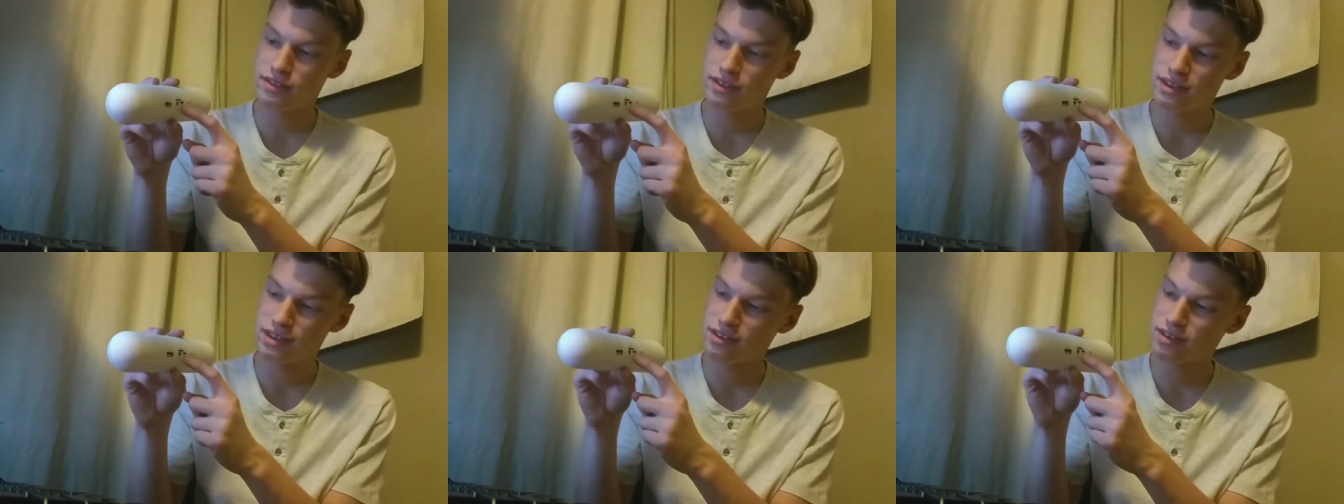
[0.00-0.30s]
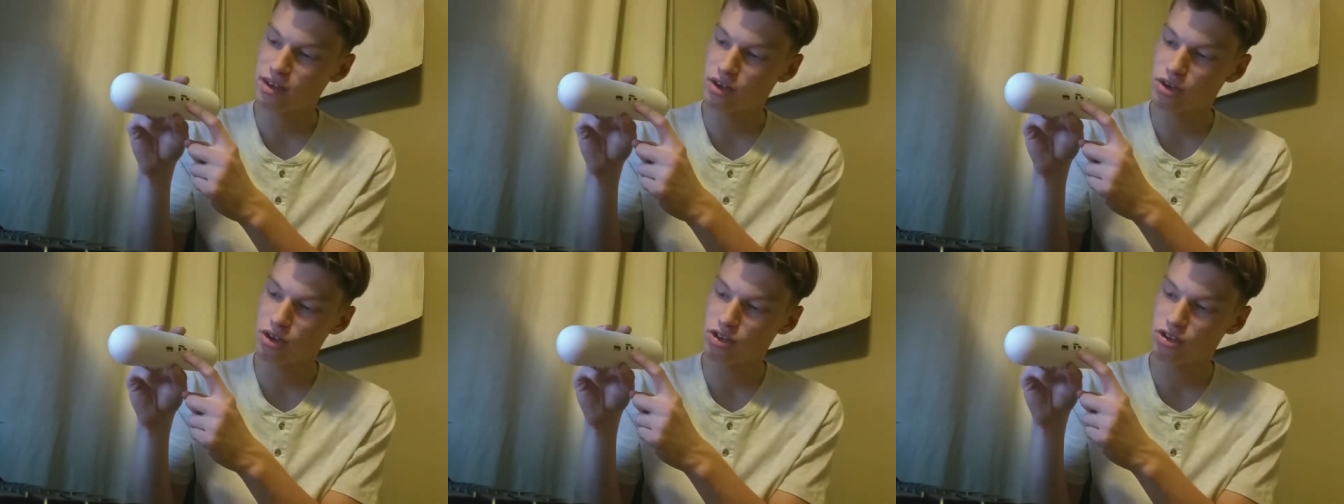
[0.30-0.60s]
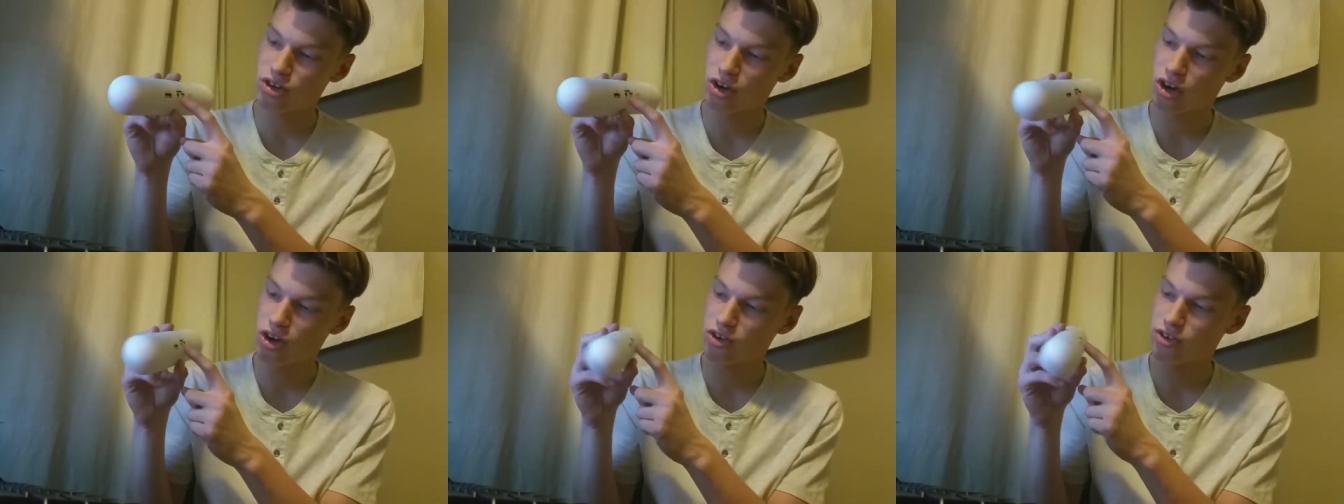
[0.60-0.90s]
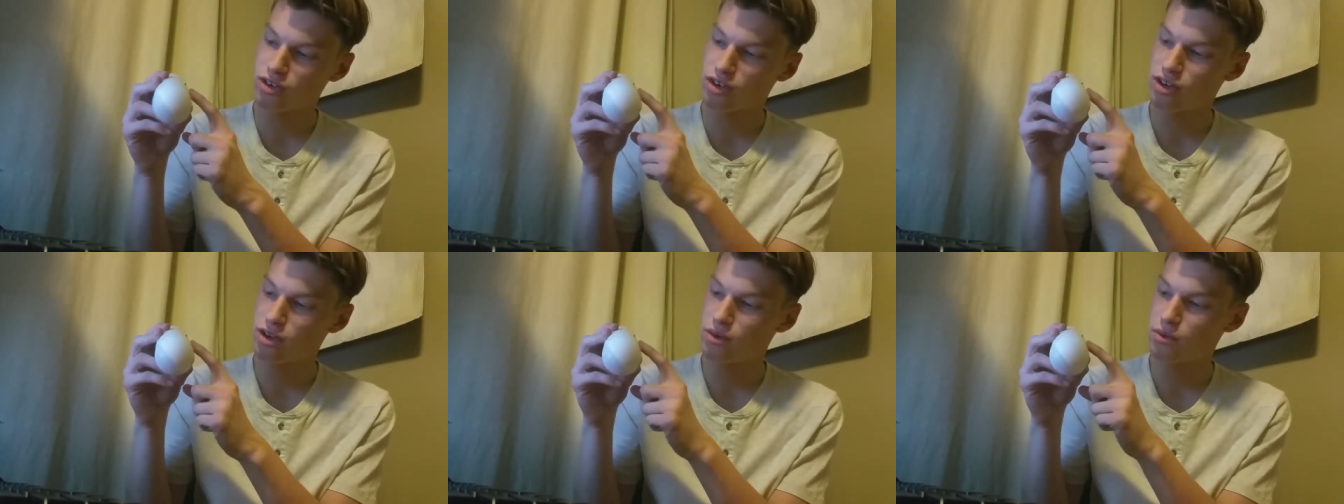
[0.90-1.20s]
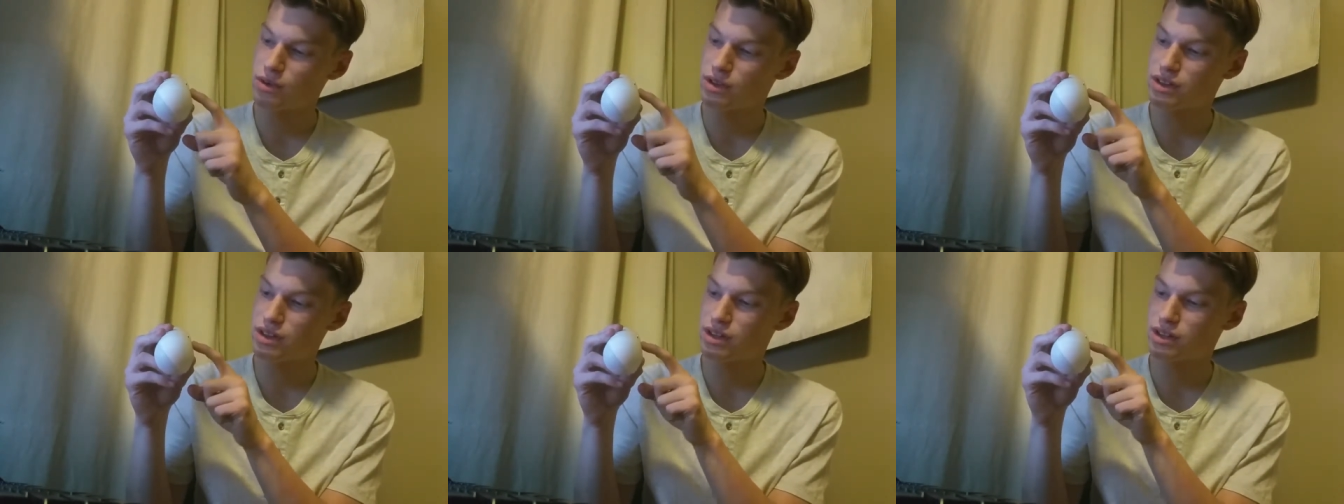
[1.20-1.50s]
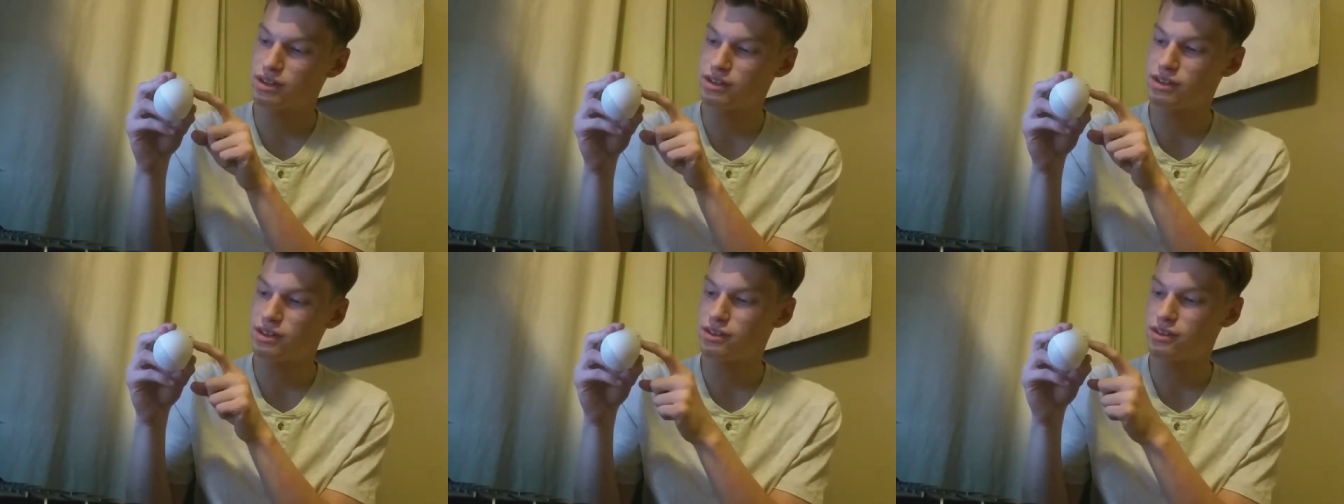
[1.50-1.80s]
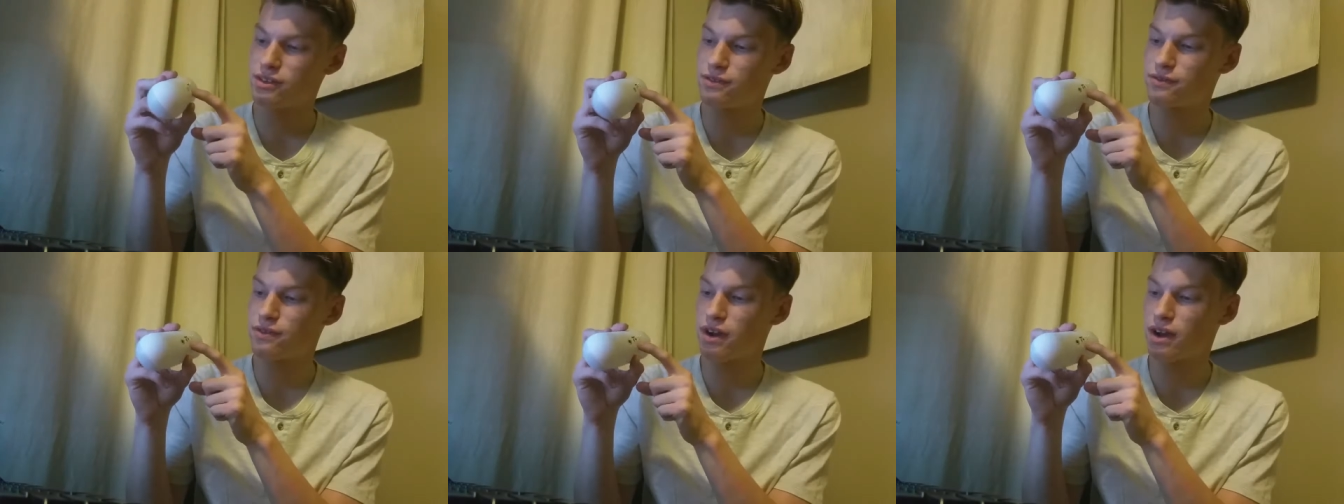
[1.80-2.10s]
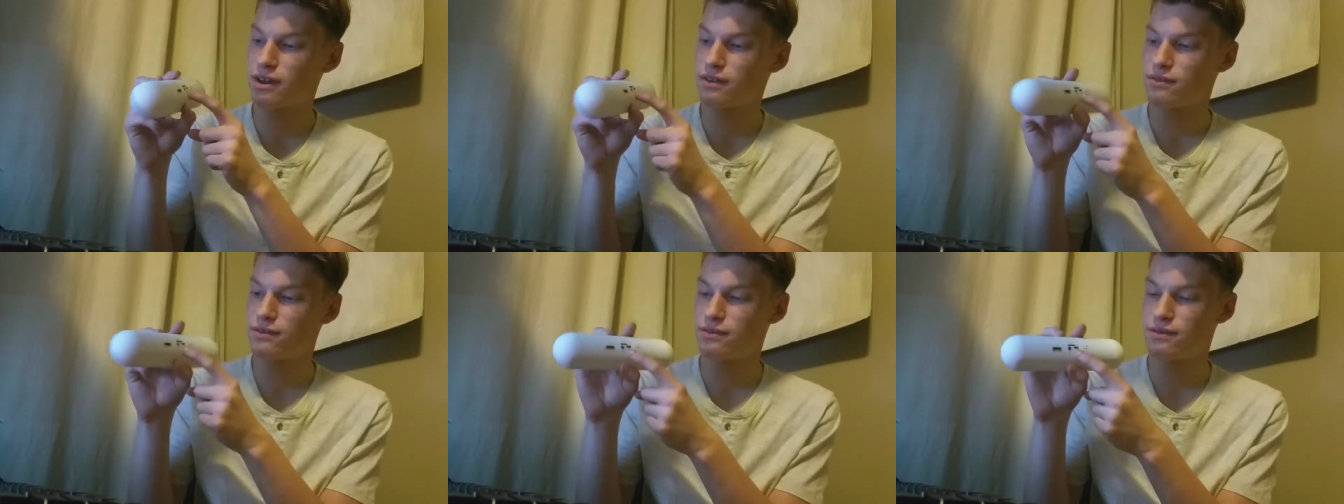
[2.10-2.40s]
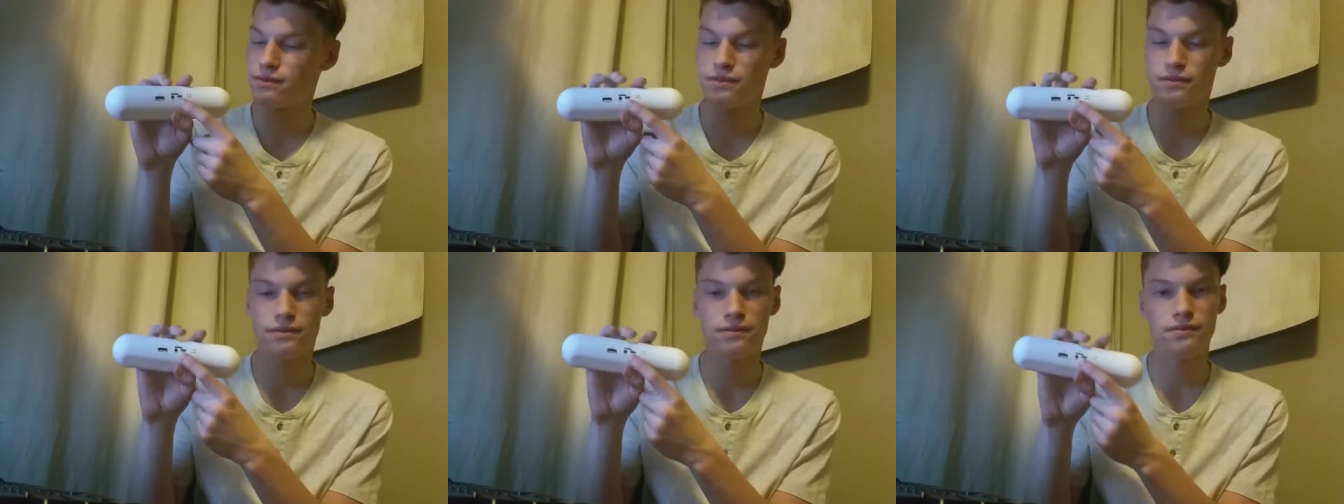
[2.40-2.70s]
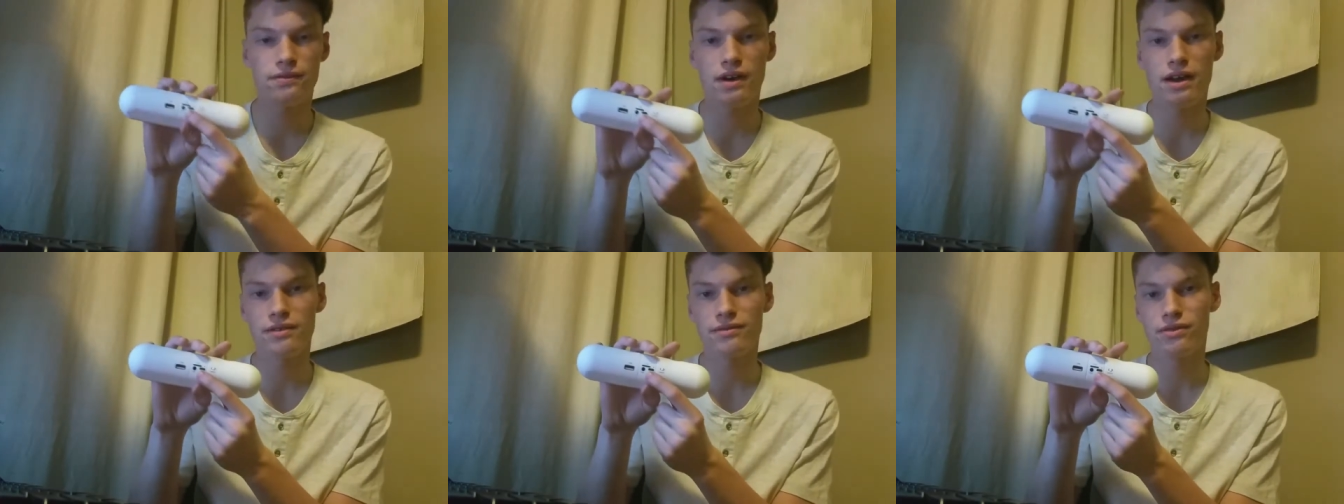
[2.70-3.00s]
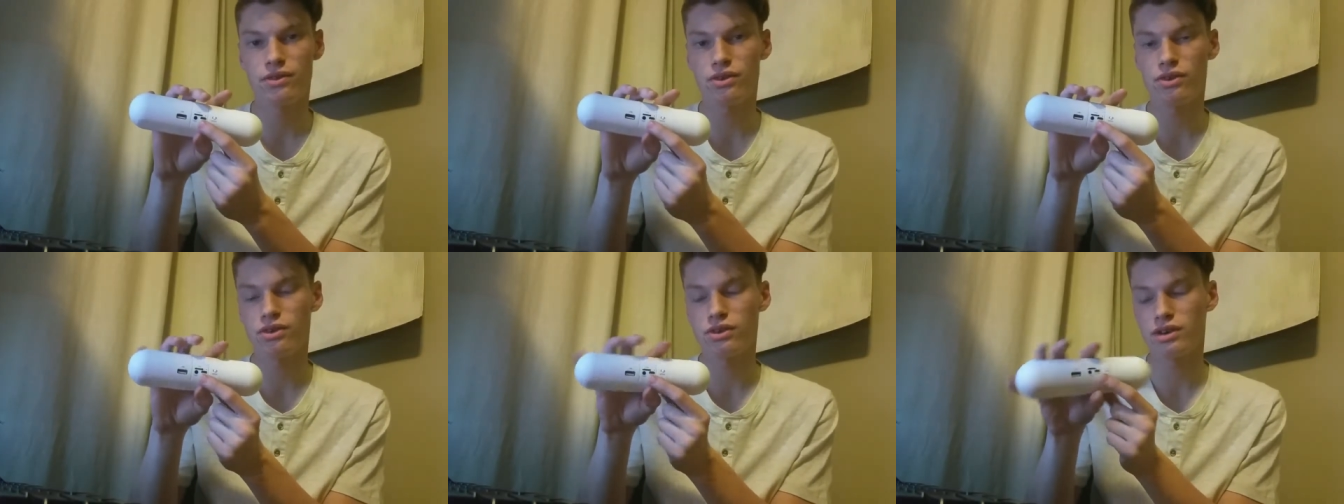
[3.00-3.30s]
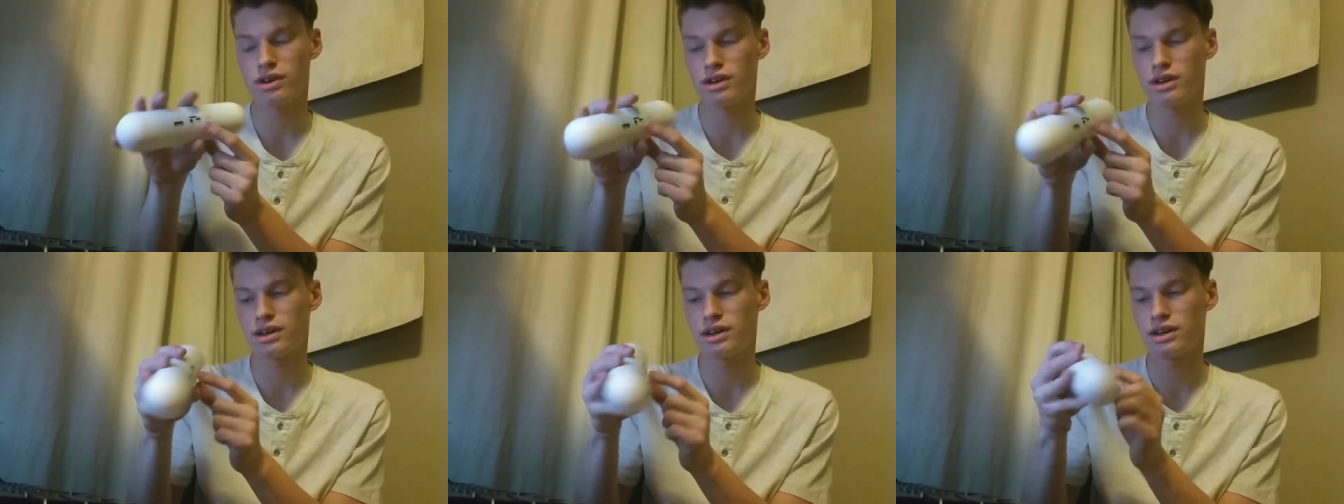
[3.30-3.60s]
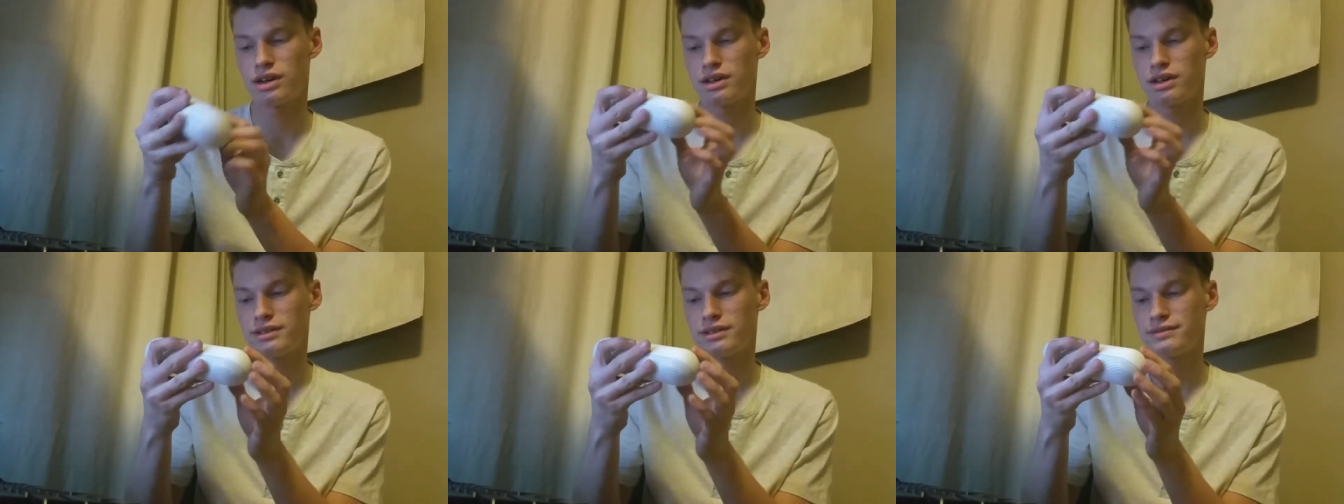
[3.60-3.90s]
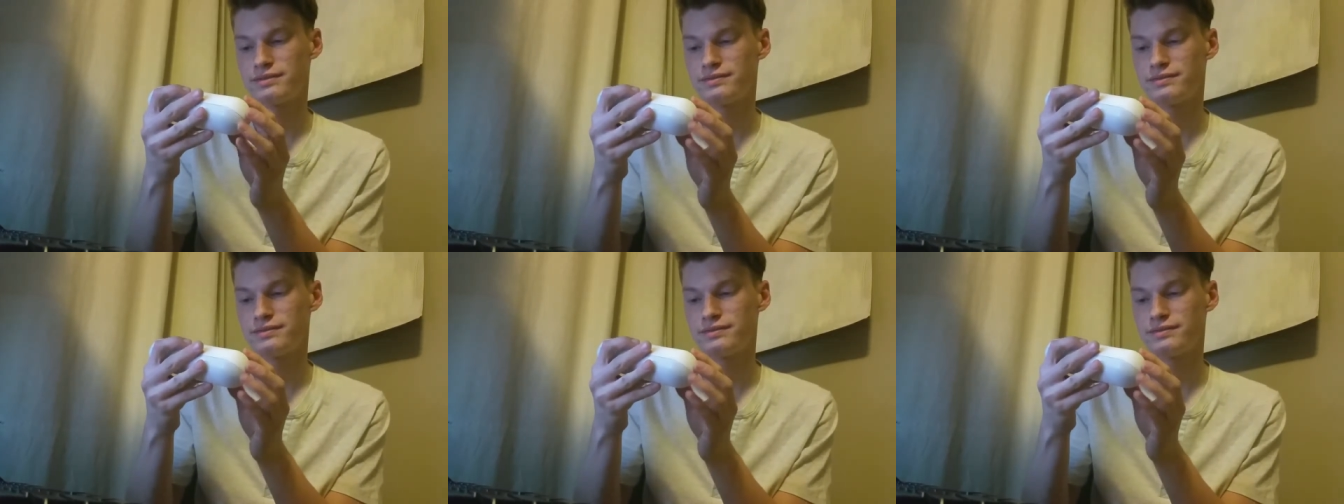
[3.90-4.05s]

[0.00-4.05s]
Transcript: this is how you charge it with the DC5 5-volt,